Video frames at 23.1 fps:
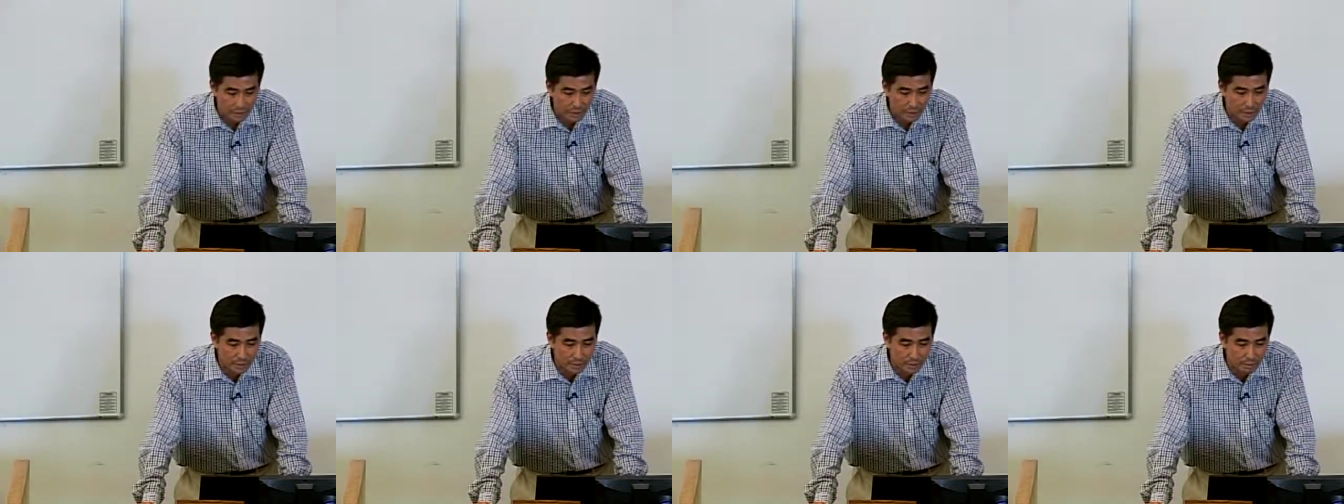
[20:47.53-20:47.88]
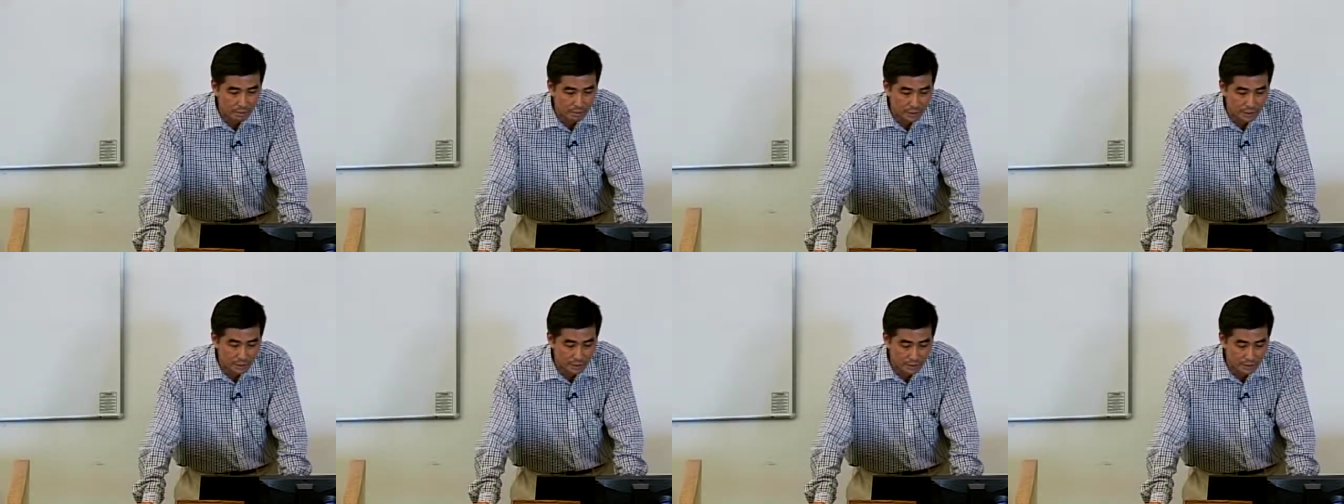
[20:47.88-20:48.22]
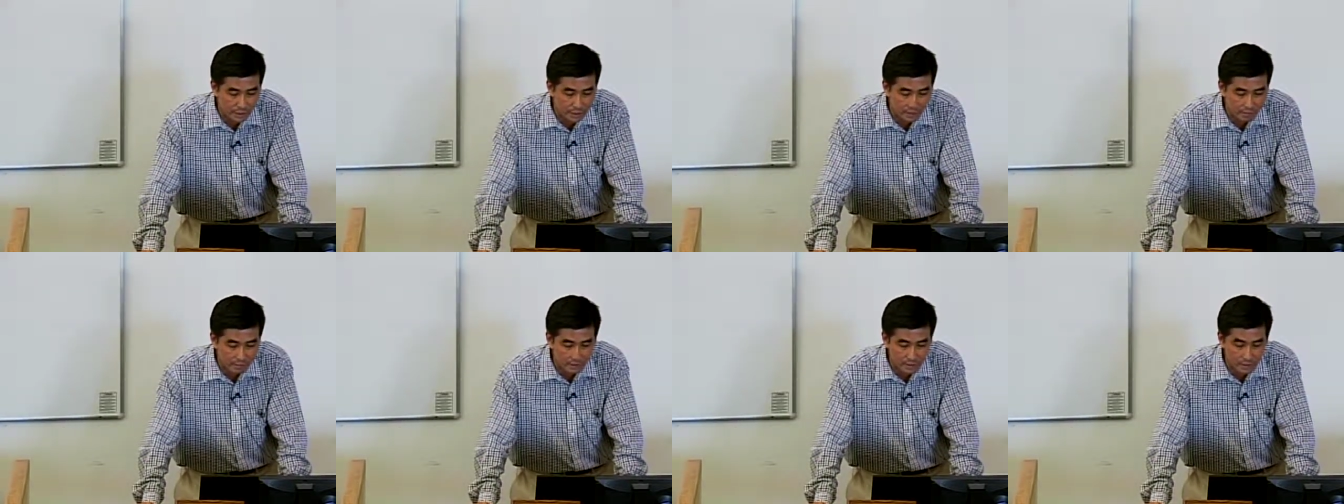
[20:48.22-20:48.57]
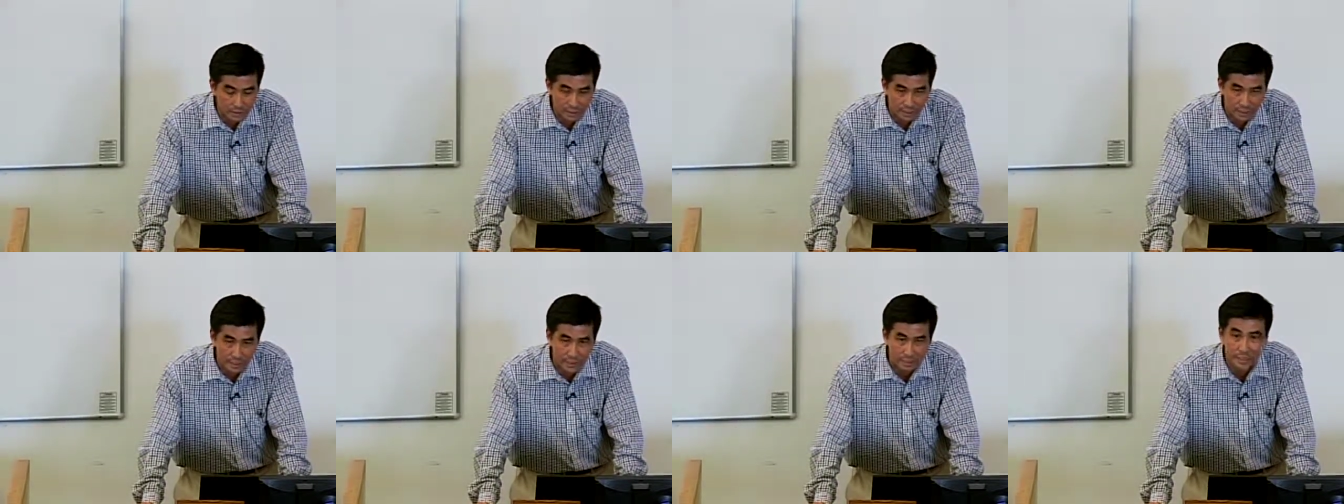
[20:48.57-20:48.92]
I just punched in
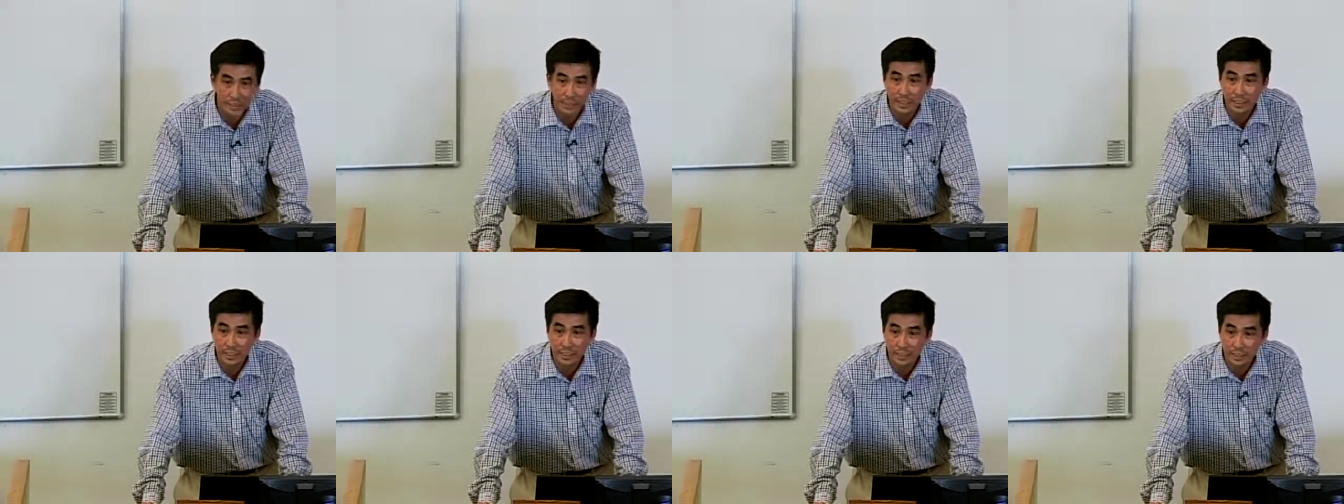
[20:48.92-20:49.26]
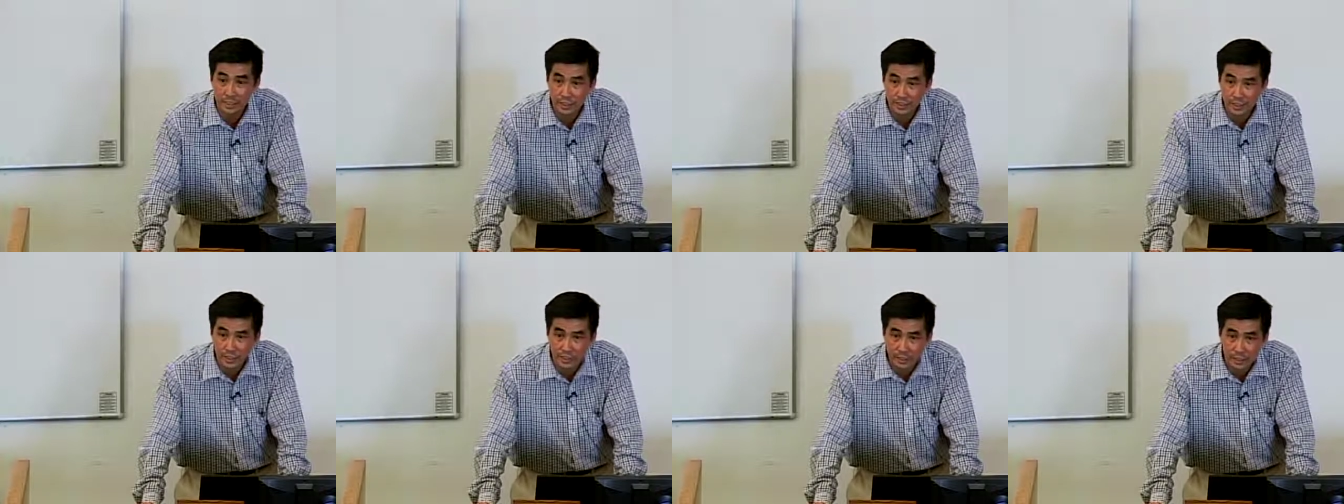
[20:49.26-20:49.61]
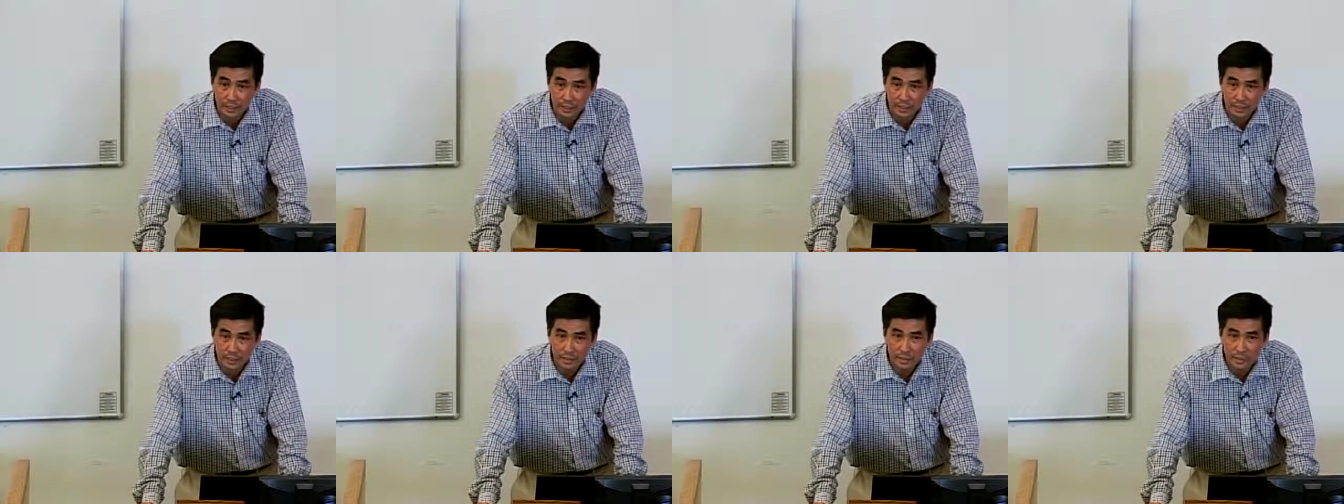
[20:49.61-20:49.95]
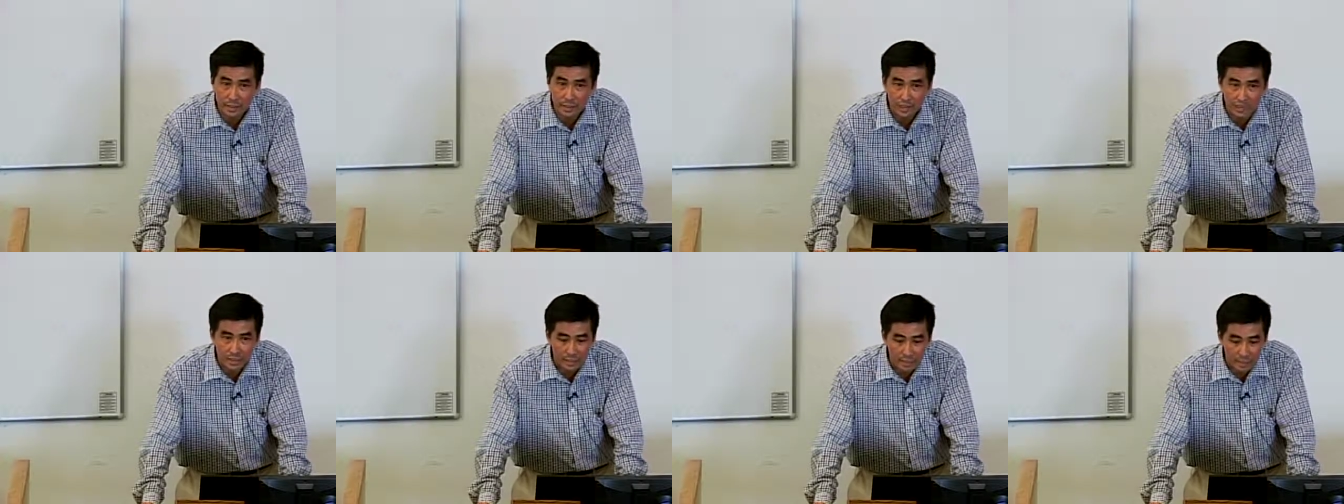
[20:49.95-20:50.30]
frontline ADHD and
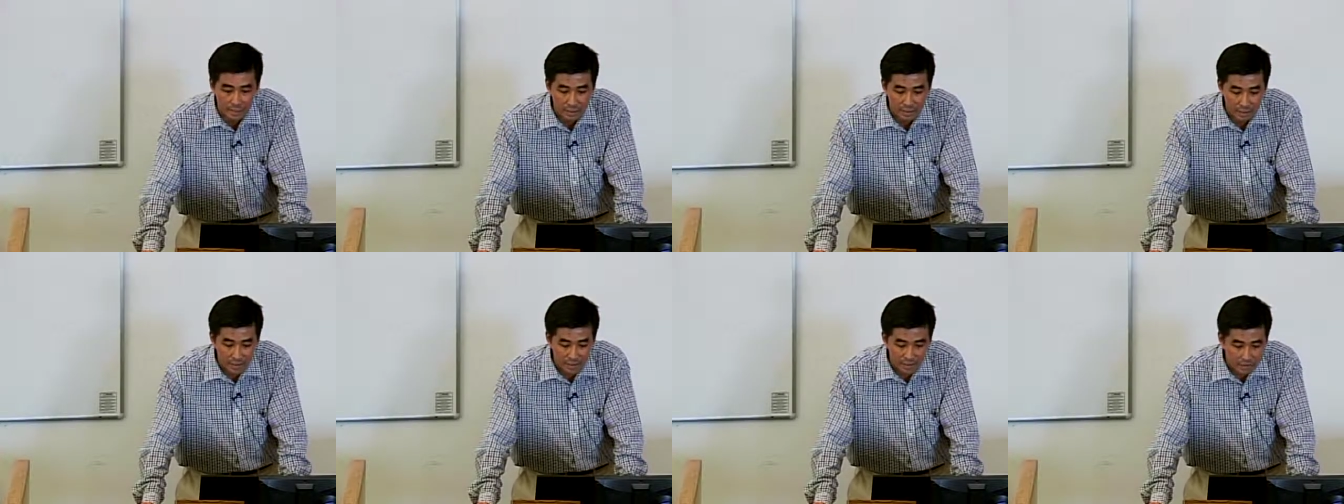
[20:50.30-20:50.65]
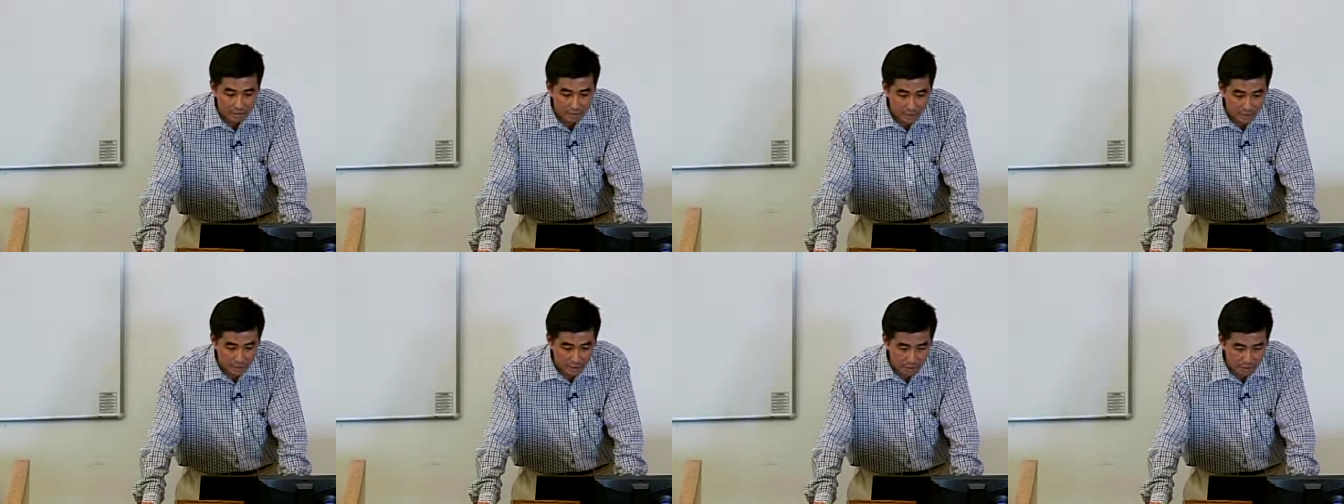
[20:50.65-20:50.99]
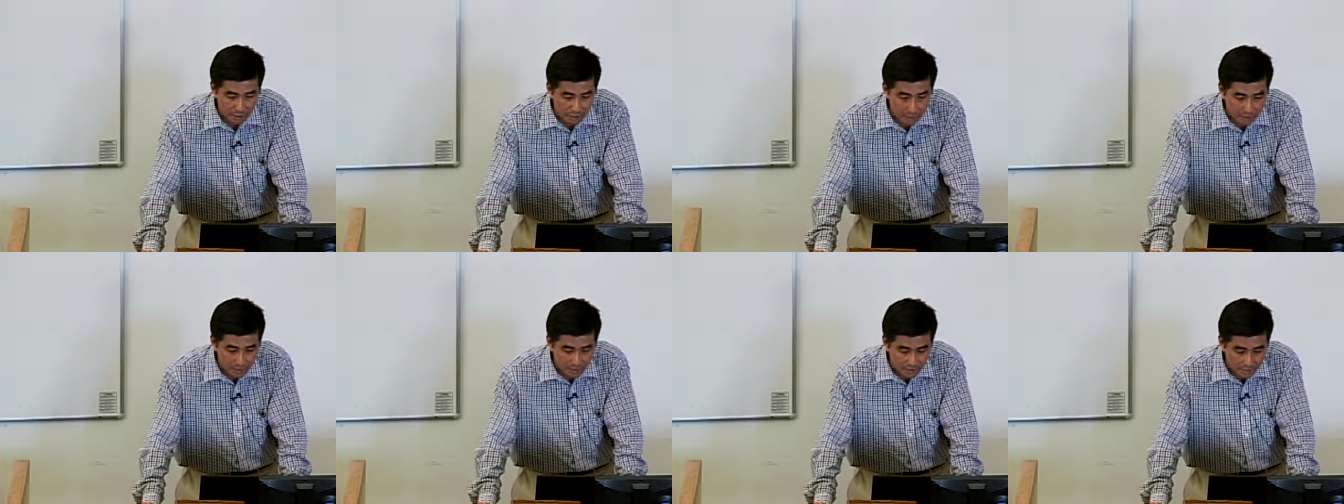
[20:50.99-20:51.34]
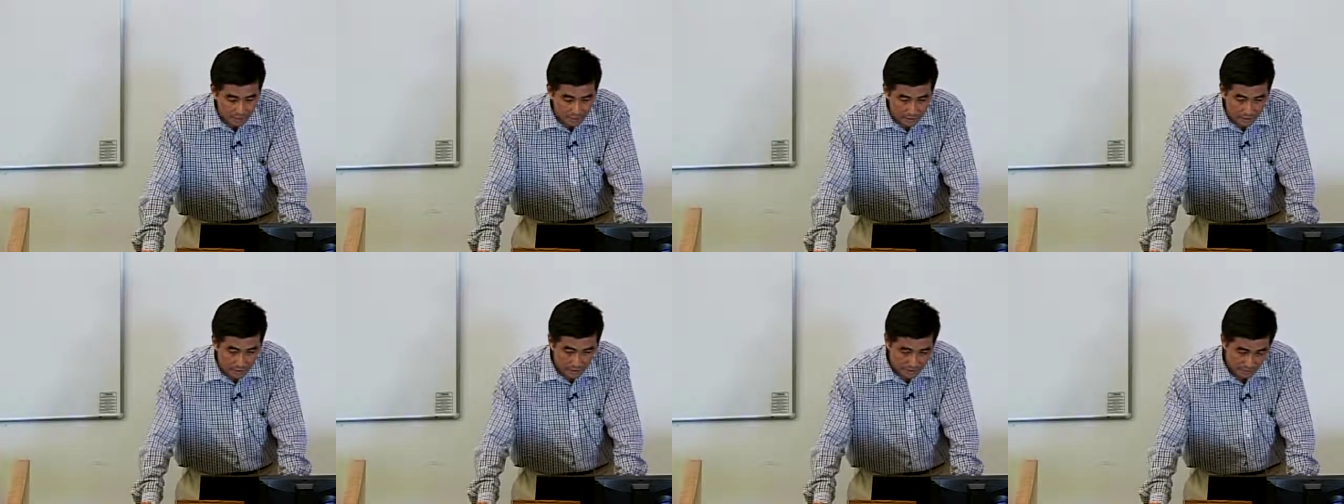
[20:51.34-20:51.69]
came up with
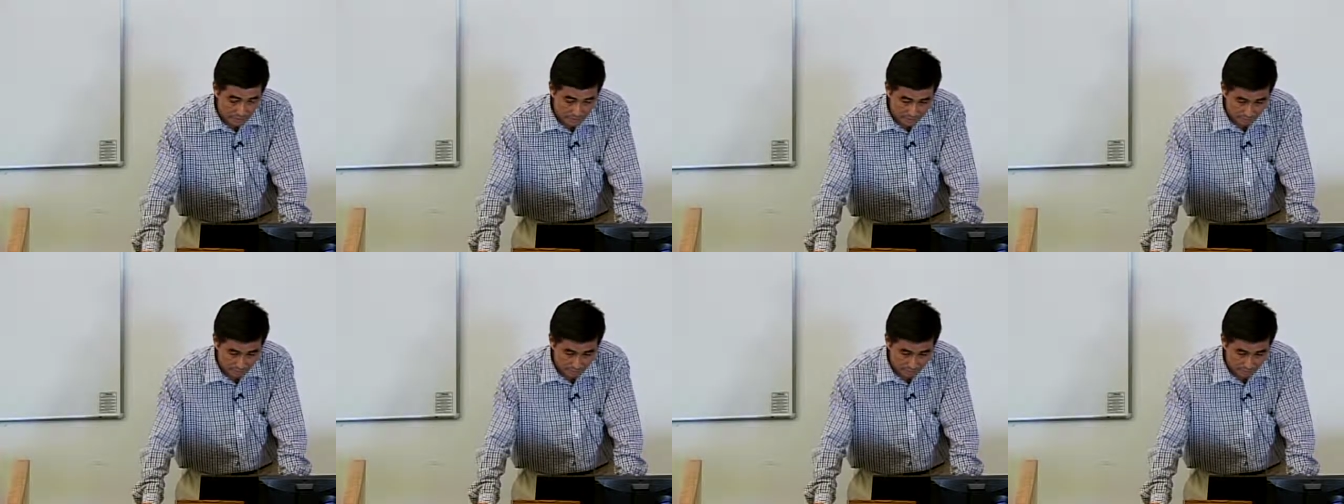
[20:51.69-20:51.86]
this.